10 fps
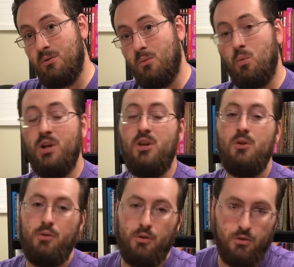What do
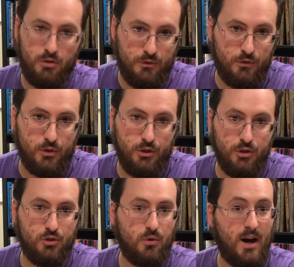you use for
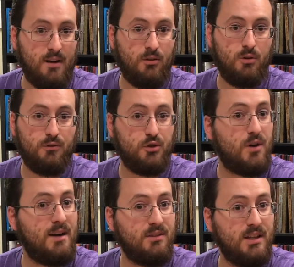your
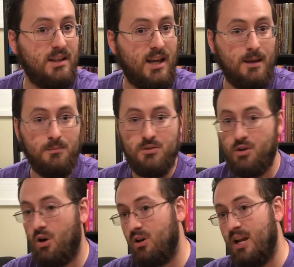traveling games,
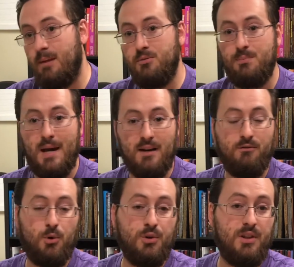card games, back and
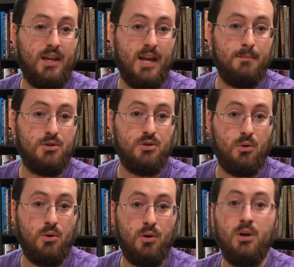forth to the game
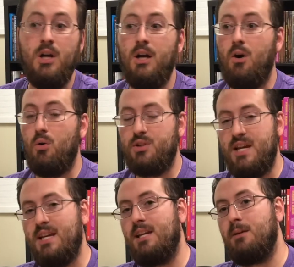store, or taking